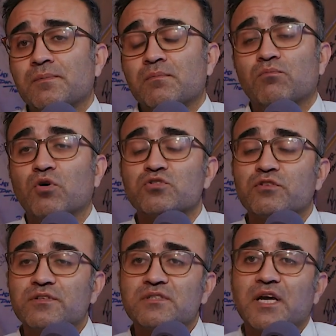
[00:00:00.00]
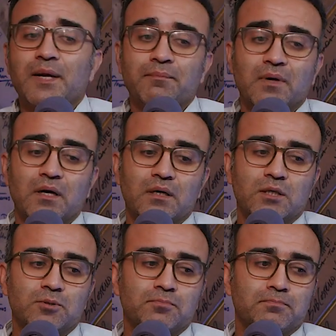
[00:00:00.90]
most of the
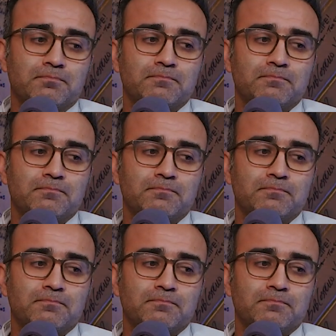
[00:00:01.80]
time,